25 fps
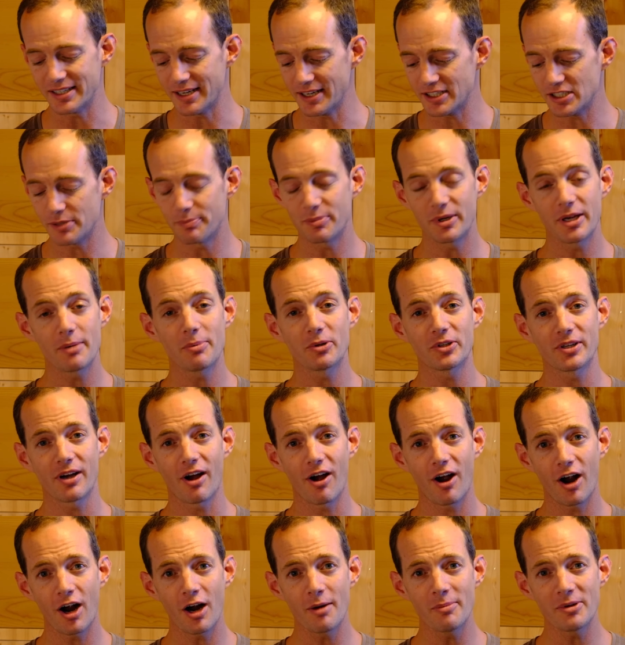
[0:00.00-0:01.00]
and to be able to
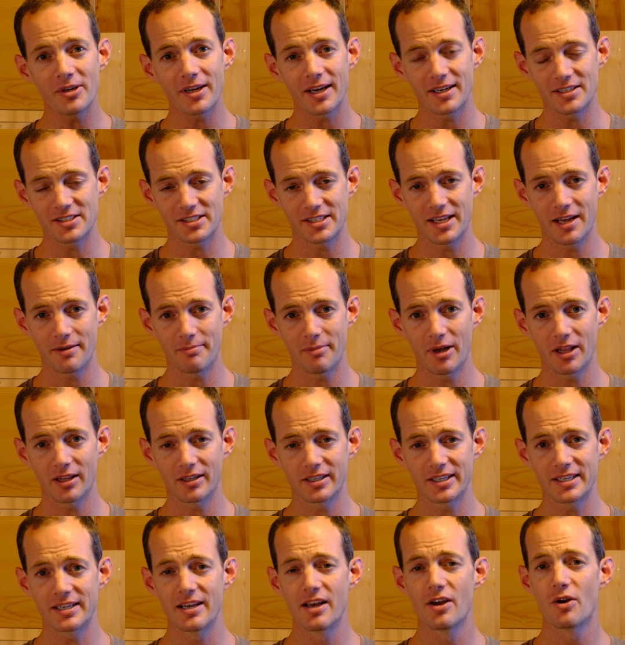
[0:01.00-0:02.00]
harmonize that
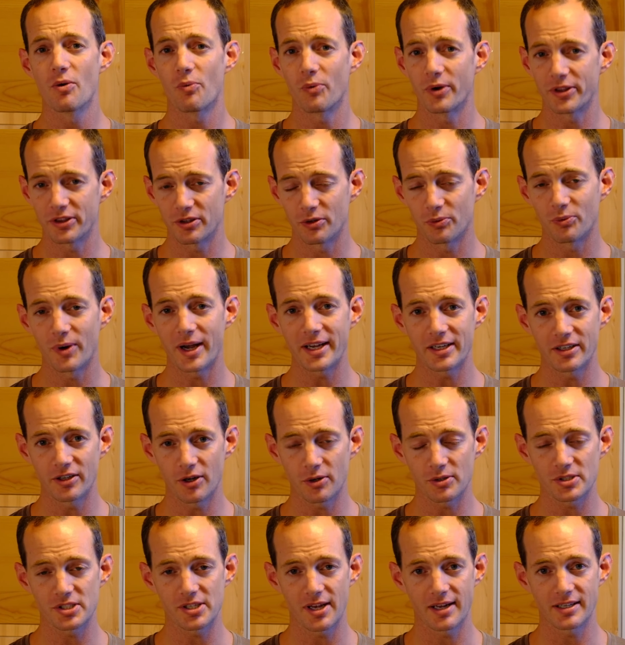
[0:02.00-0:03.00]
melody with the right
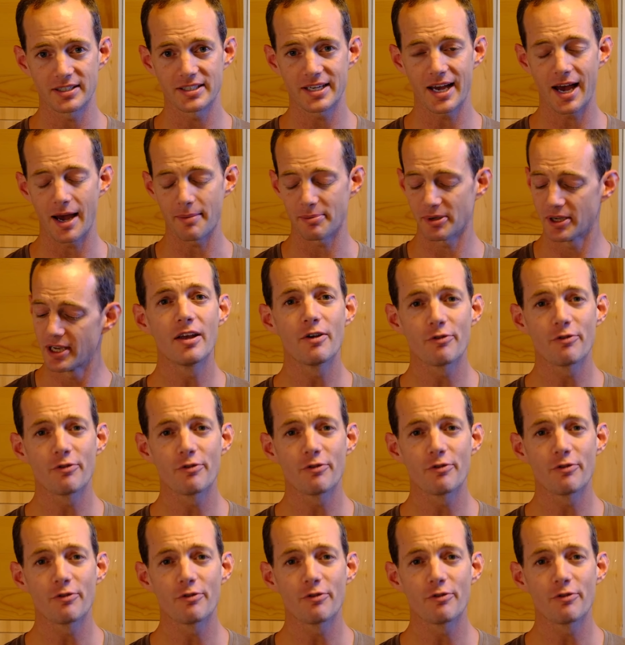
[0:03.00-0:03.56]
notes on top.